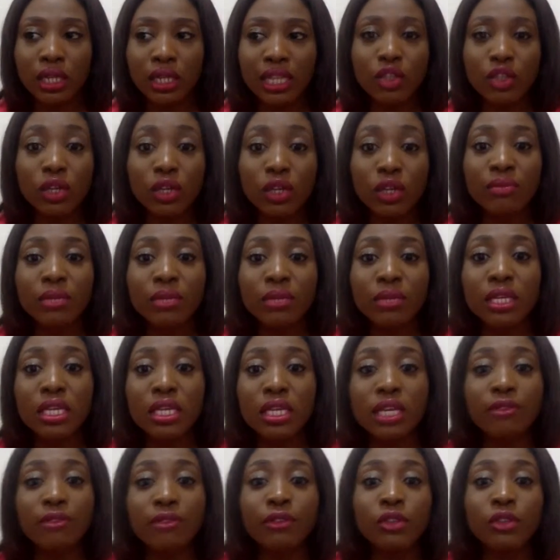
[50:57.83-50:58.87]
don't let me
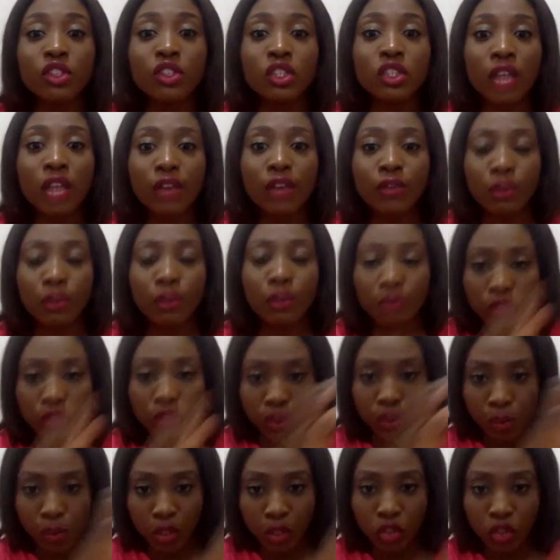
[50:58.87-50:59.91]
even start from the
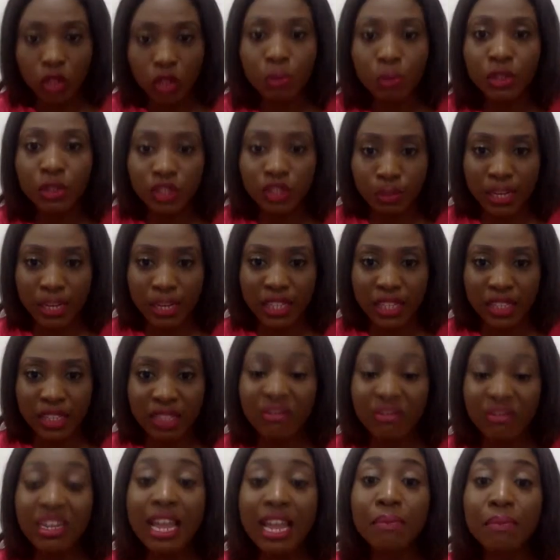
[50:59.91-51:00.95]
spiritual perspective.
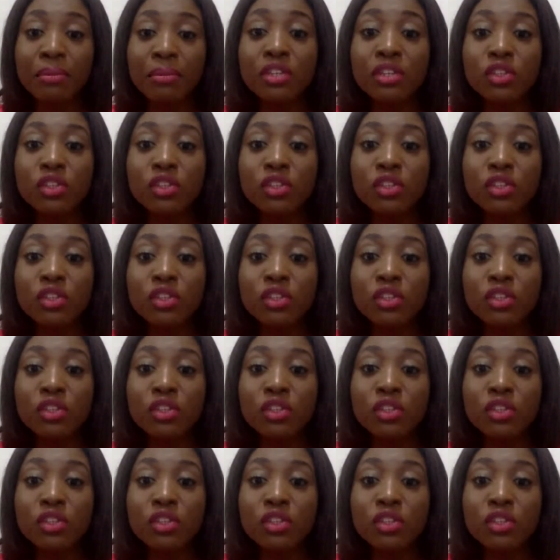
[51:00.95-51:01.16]
Let me